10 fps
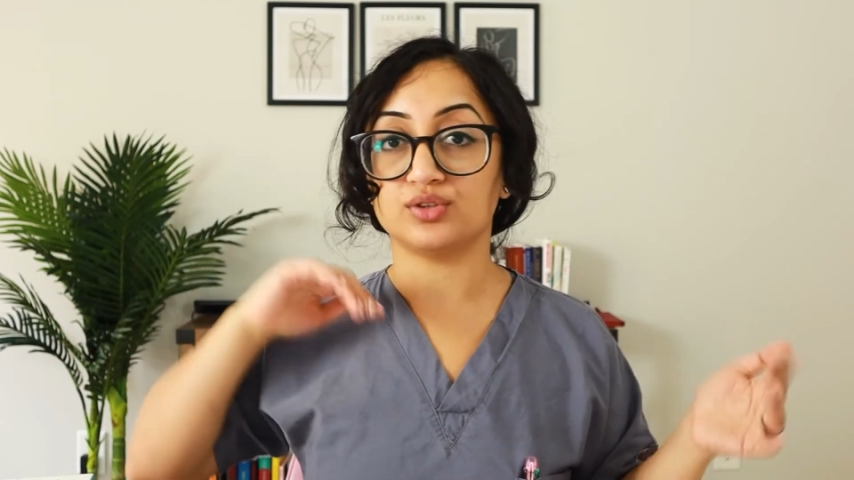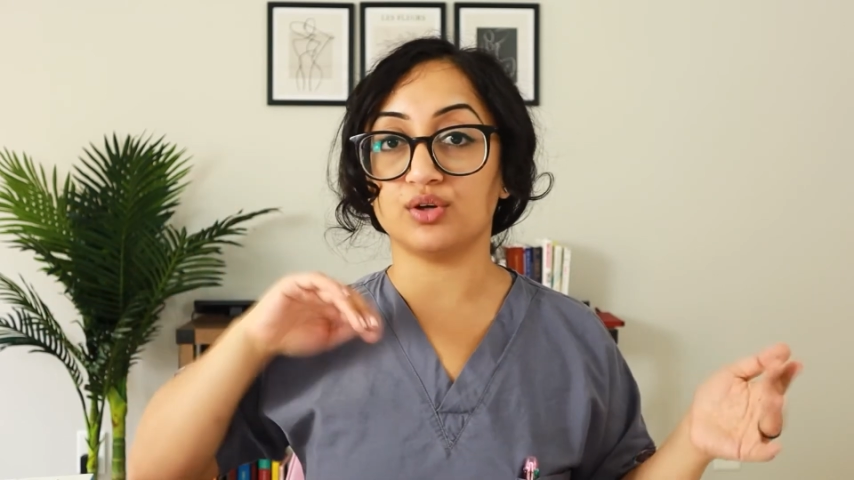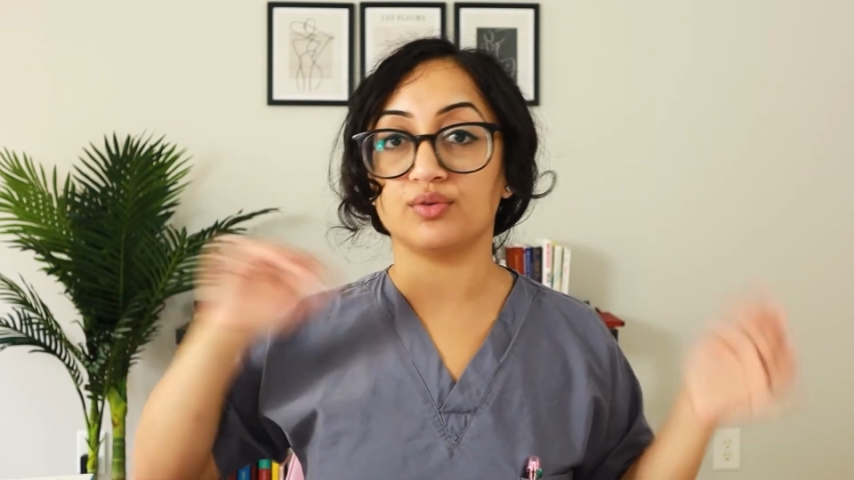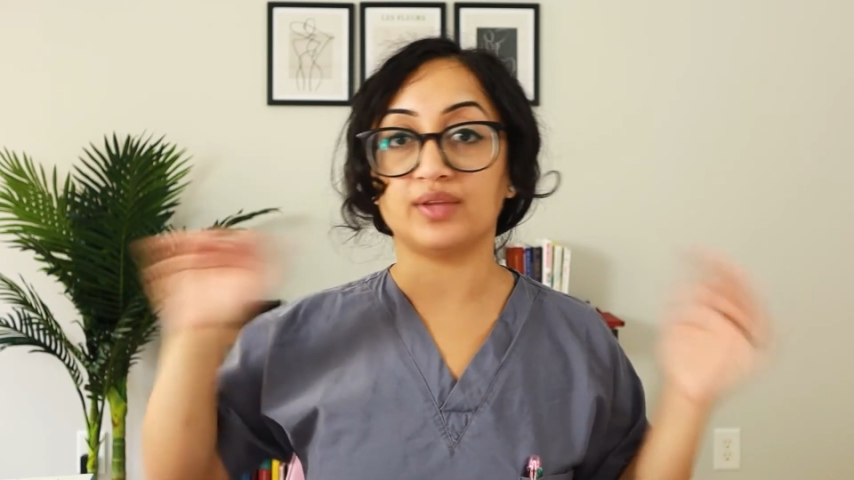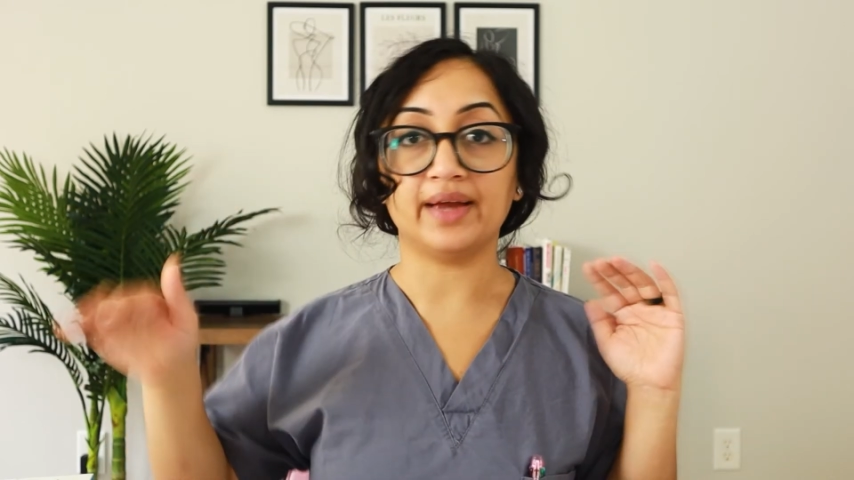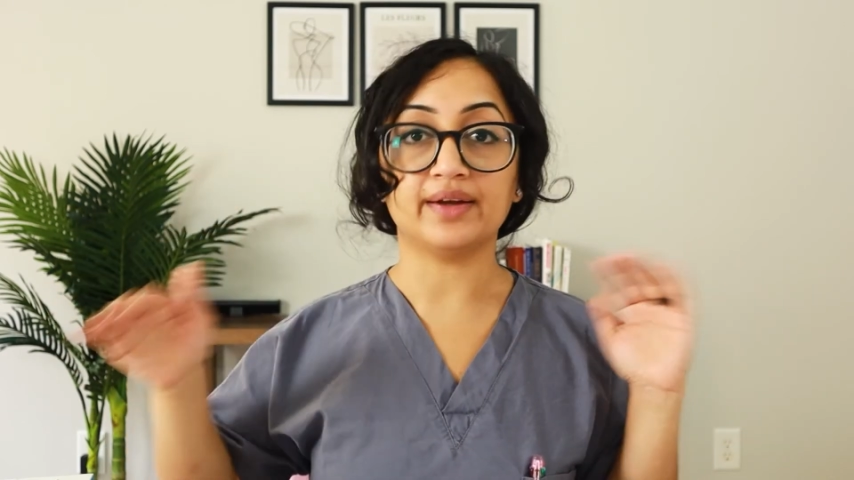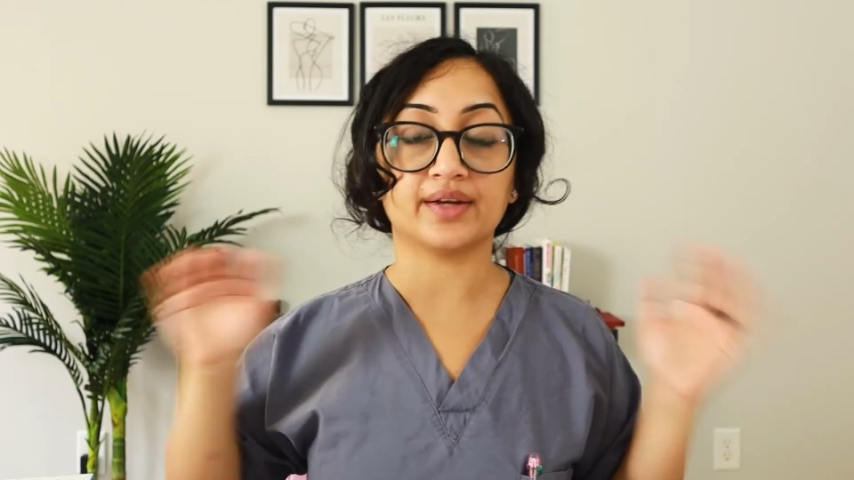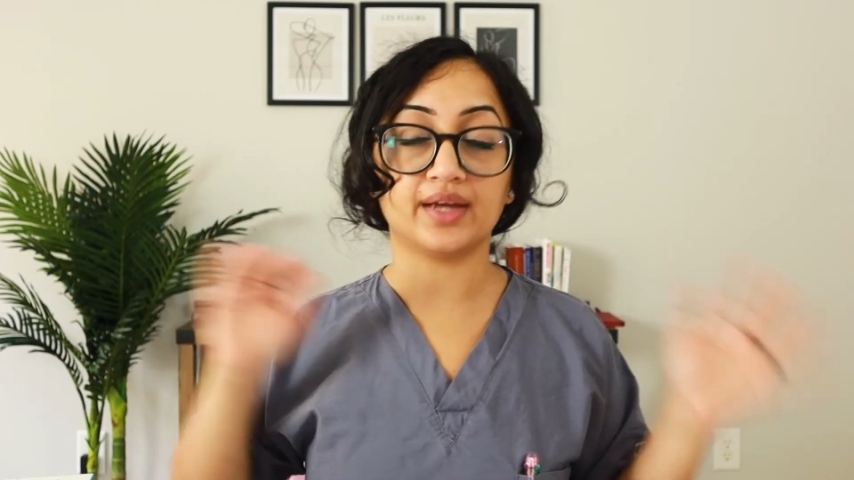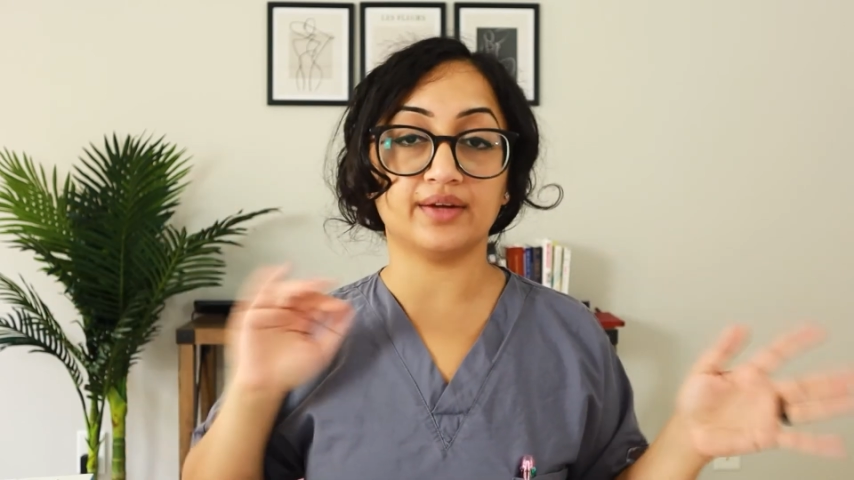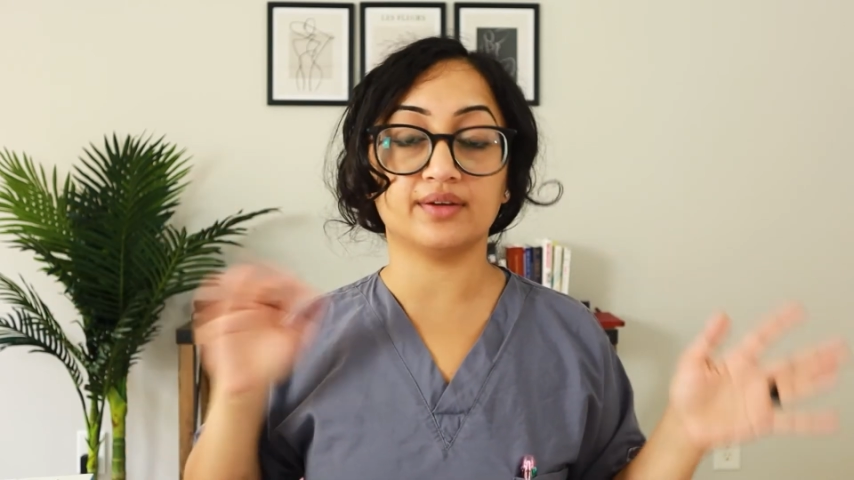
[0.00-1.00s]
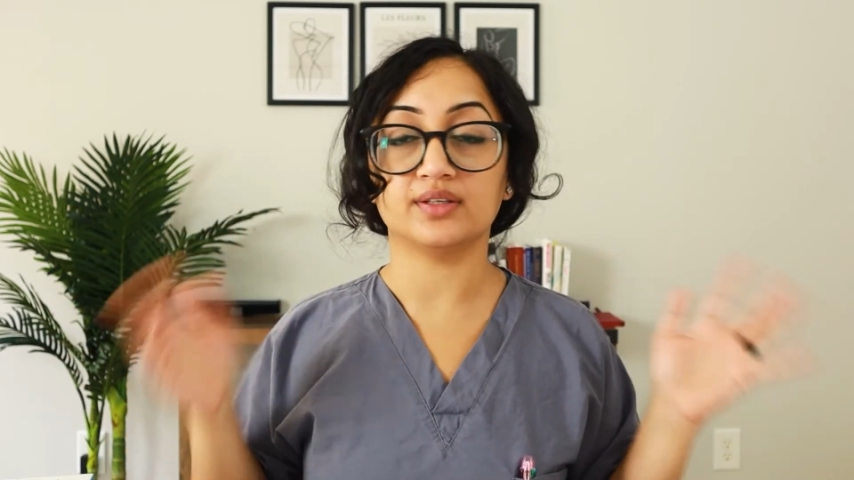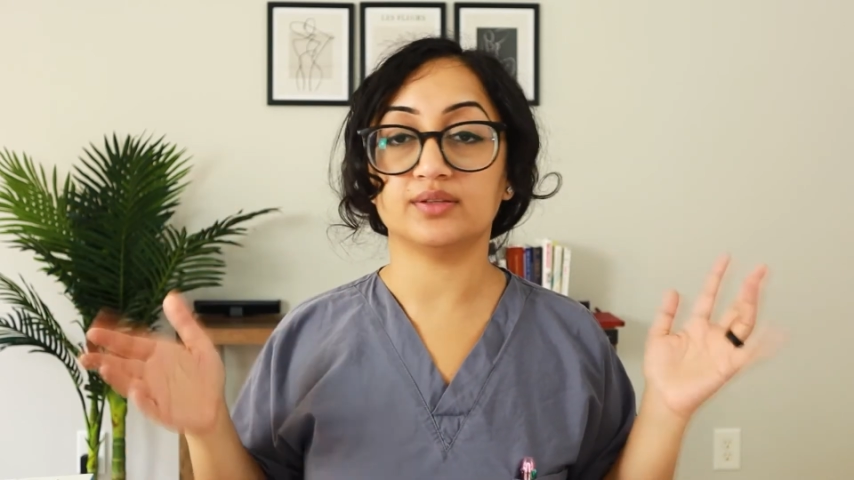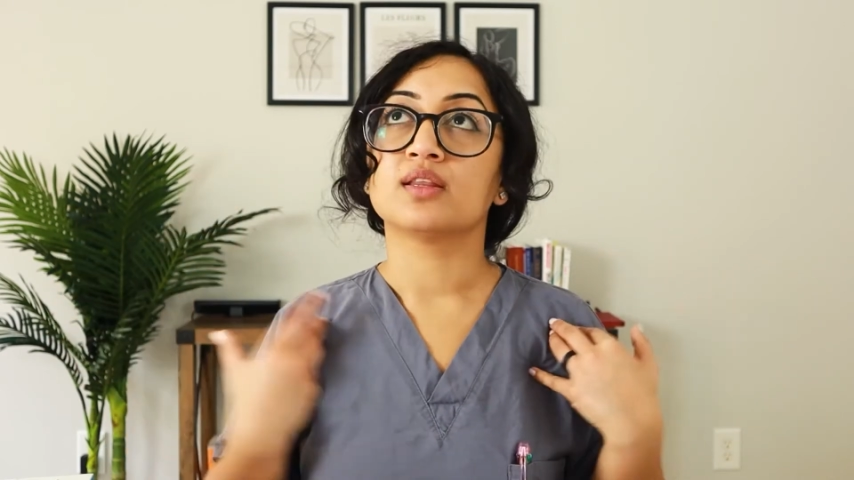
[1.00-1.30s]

So that again